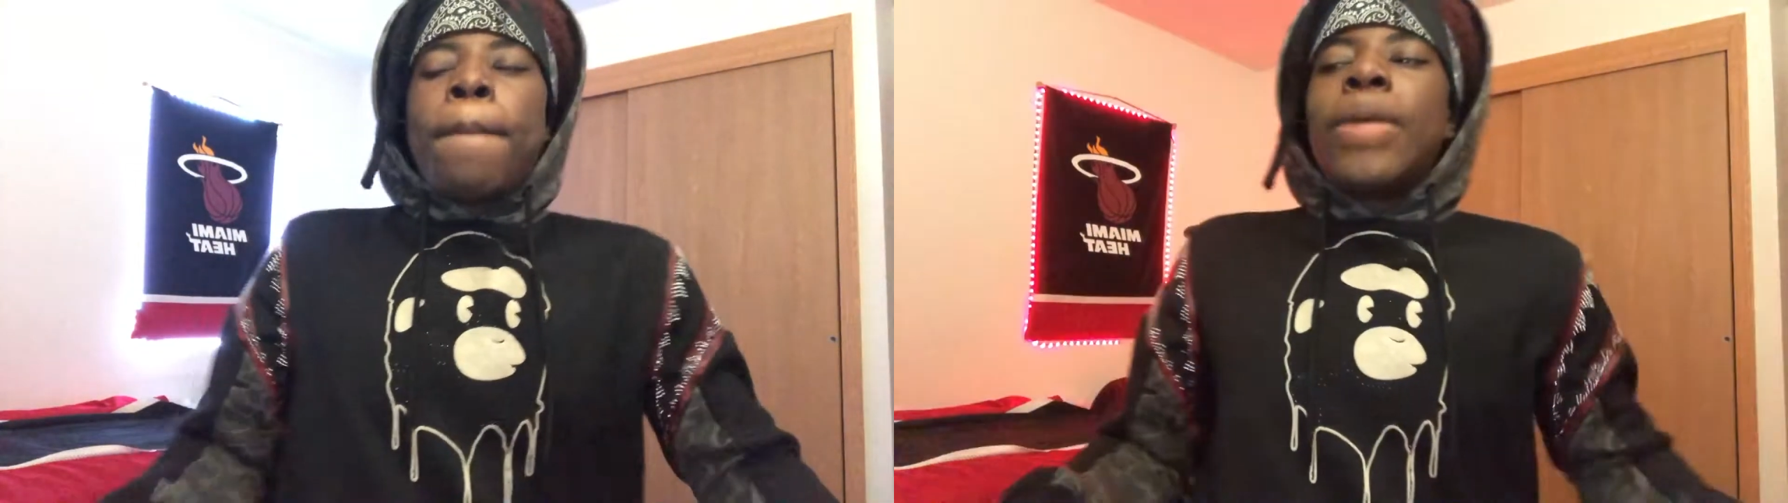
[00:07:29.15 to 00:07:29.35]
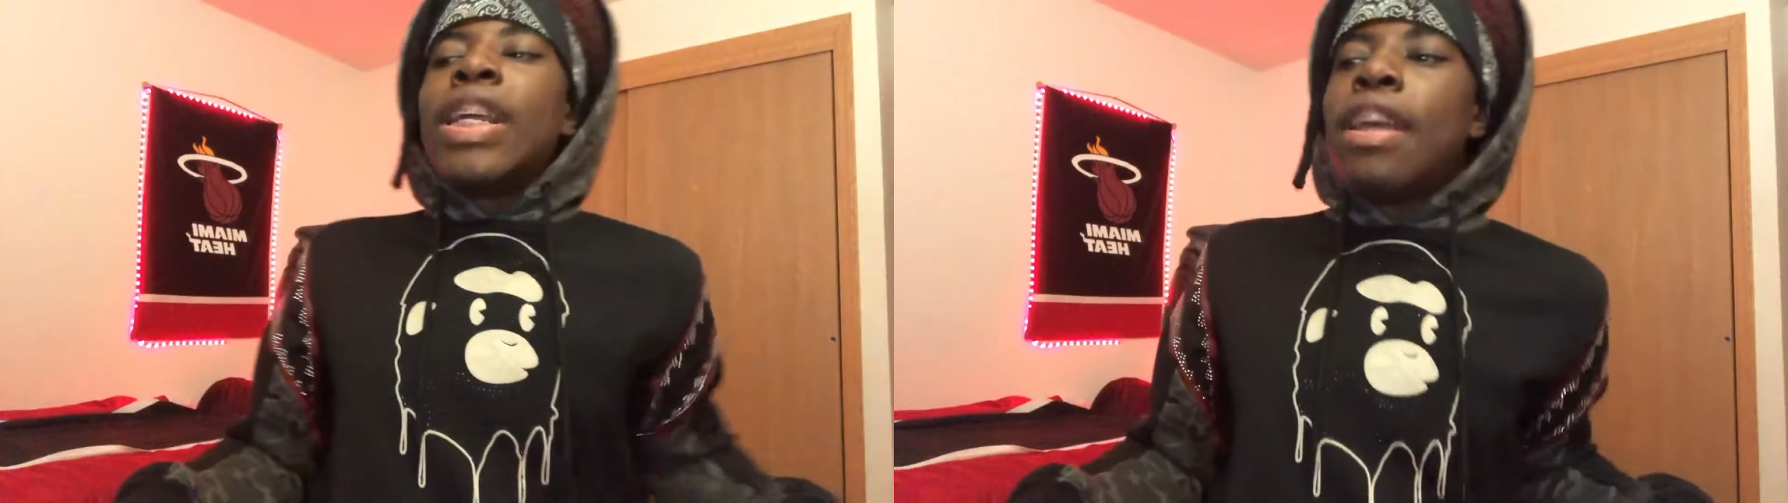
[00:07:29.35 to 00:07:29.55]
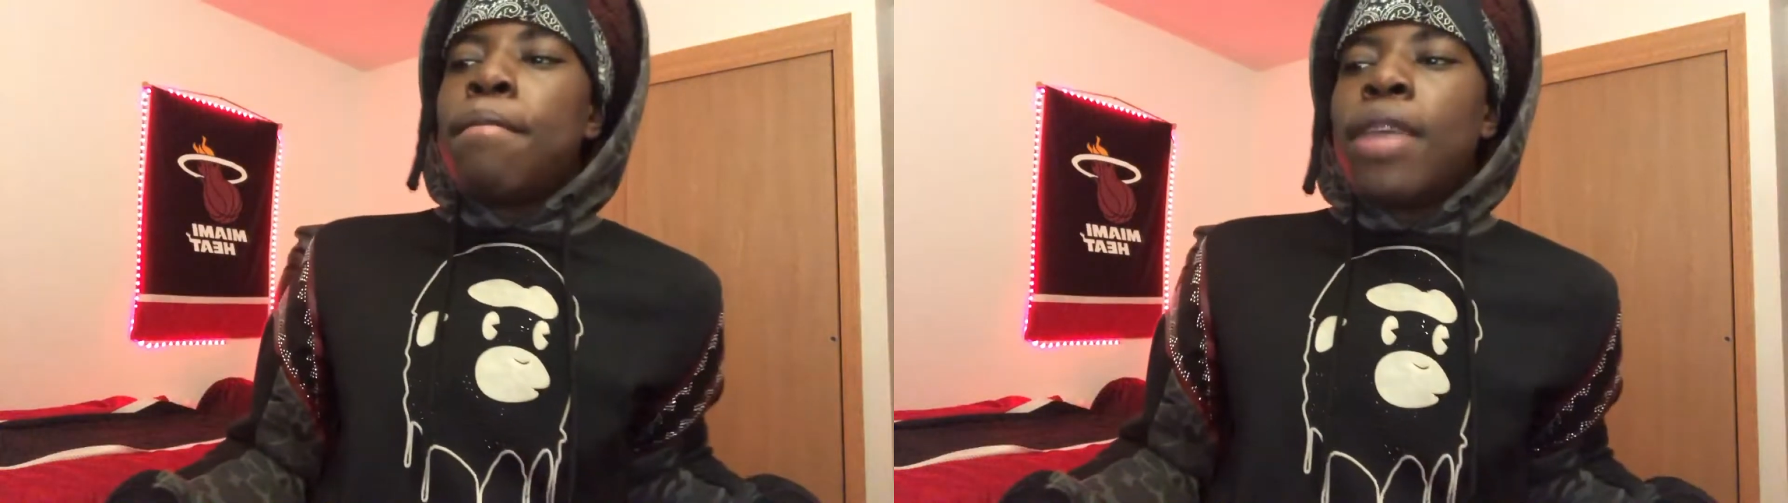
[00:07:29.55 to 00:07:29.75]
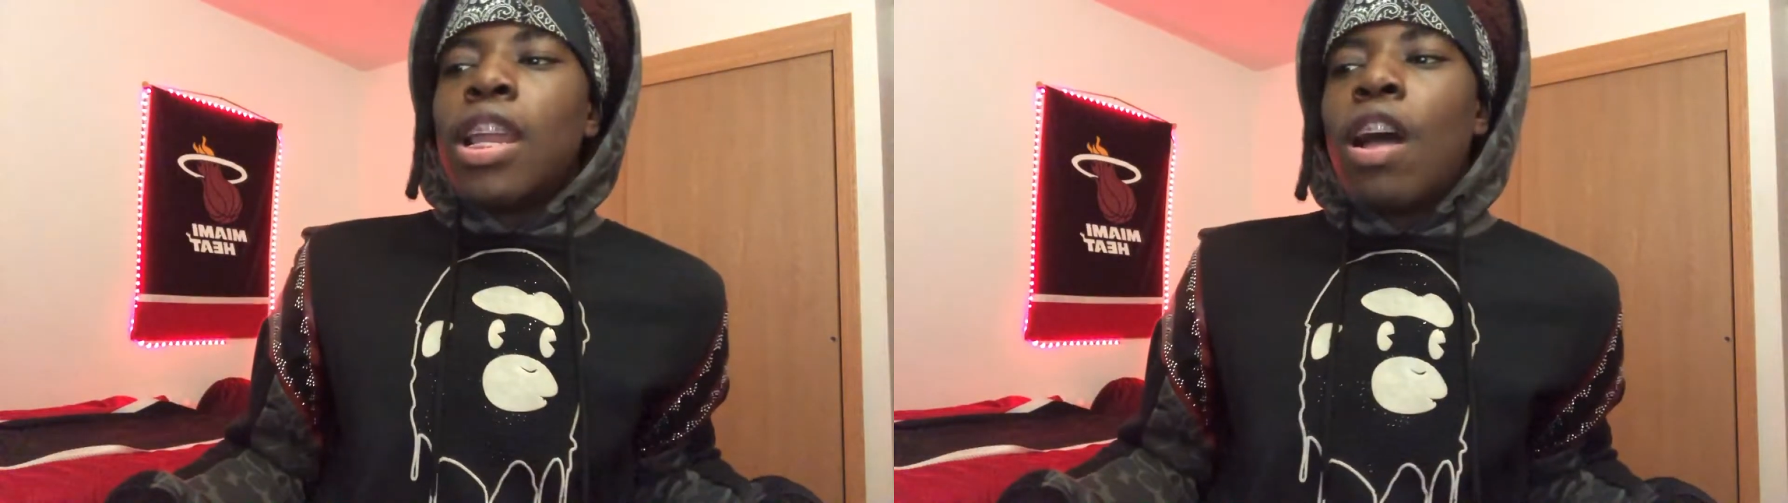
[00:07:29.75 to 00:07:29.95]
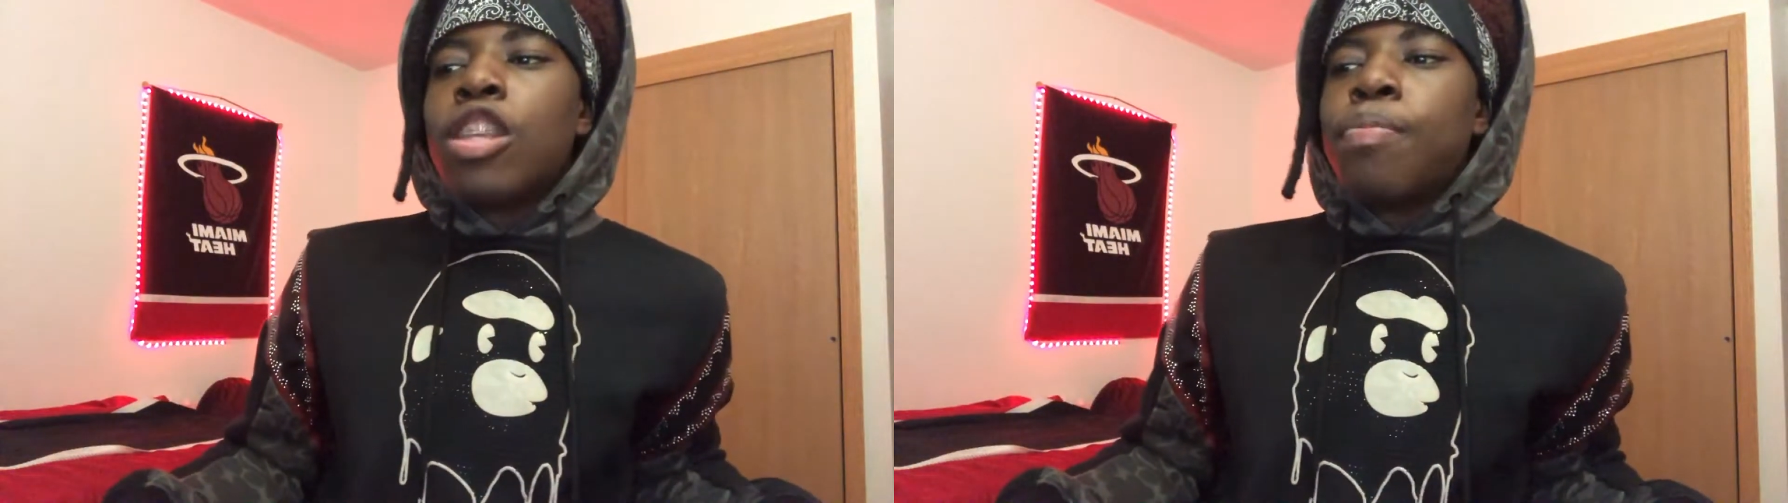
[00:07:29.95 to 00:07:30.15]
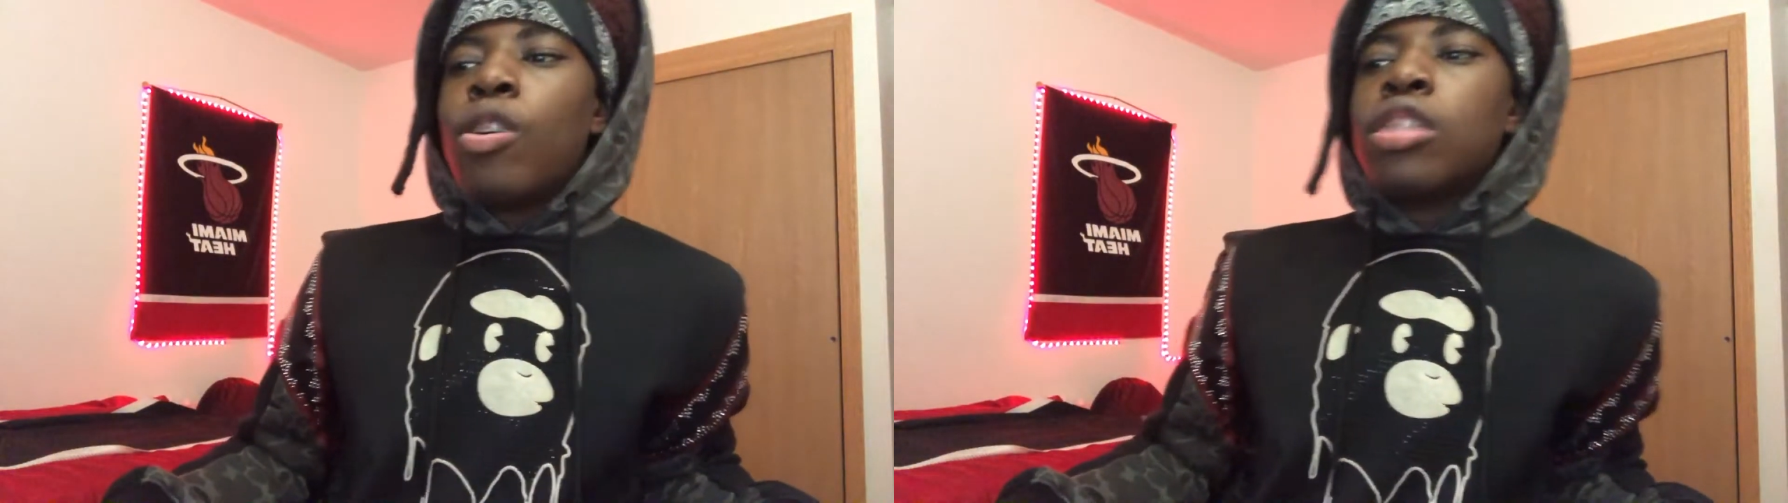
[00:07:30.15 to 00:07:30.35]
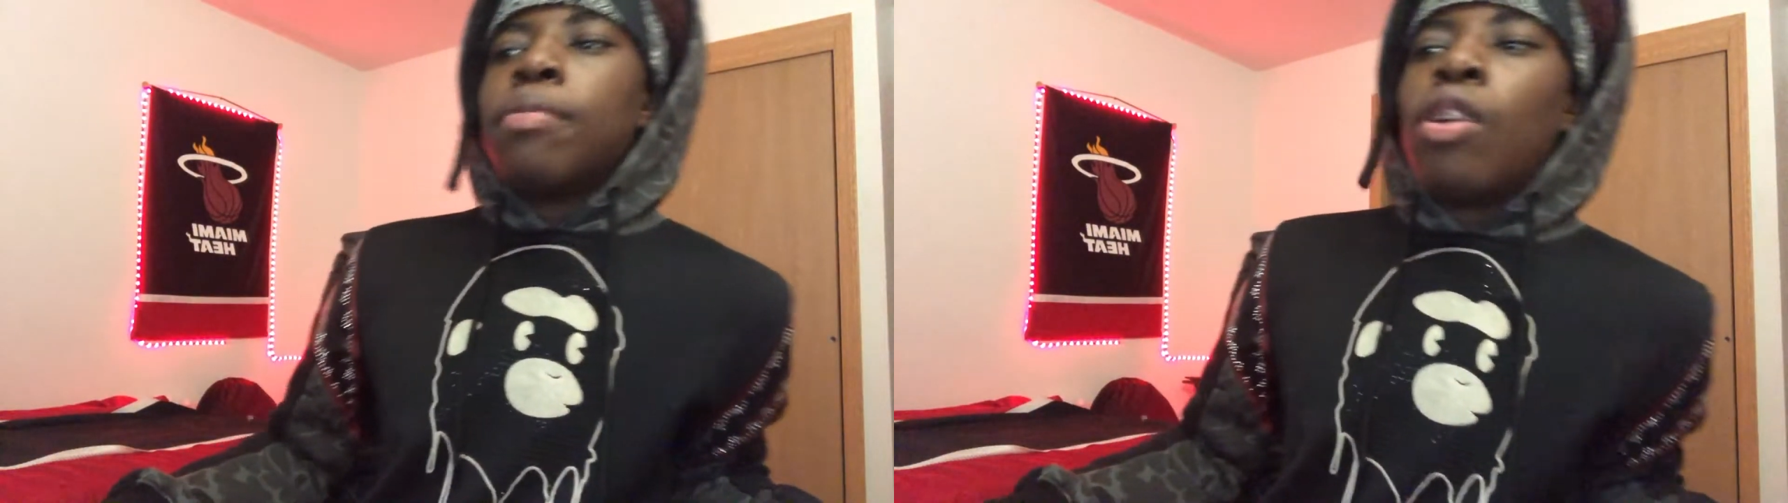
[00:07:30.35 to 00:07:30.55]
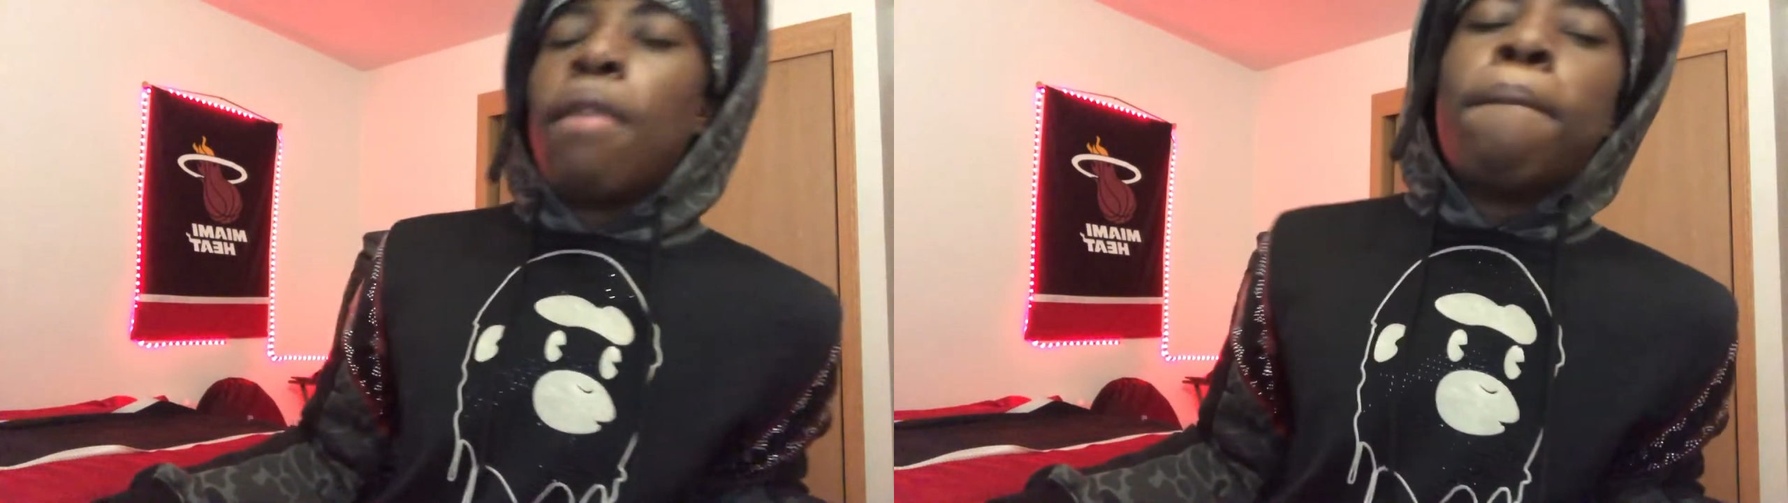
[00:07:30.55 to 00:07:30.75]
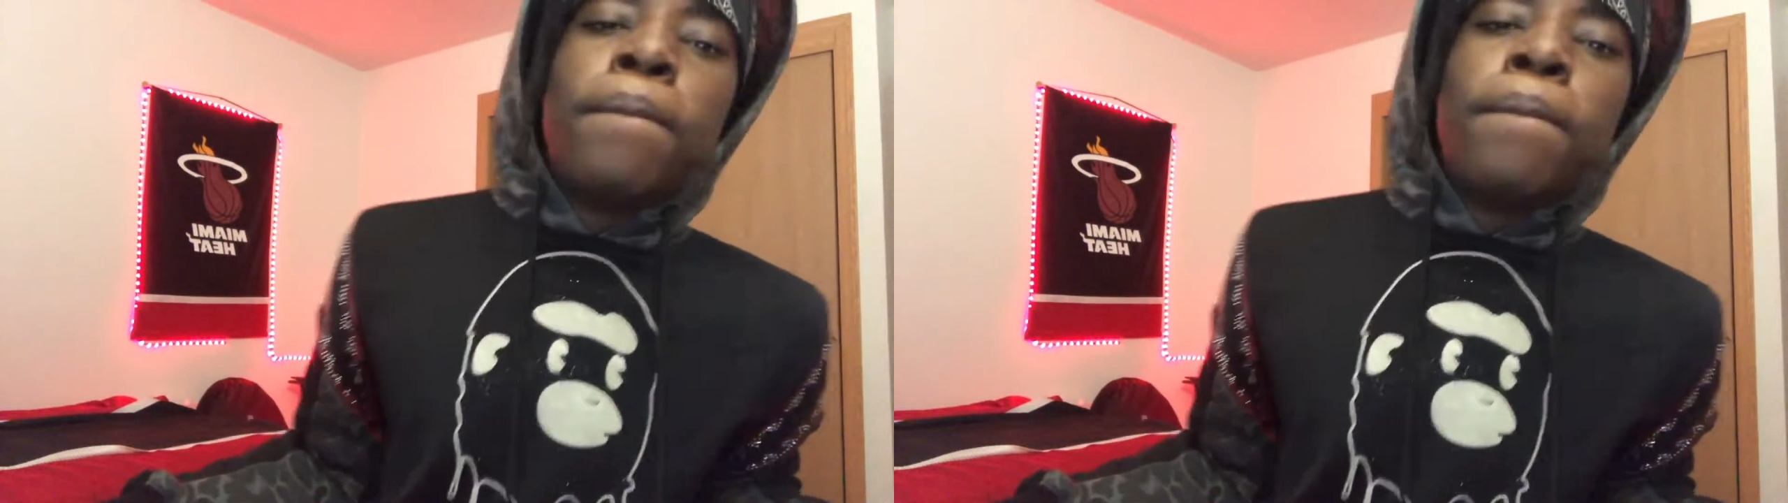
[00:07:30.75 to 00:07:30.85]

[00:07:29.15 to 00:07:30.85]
But yeah, man, that was Post Malone,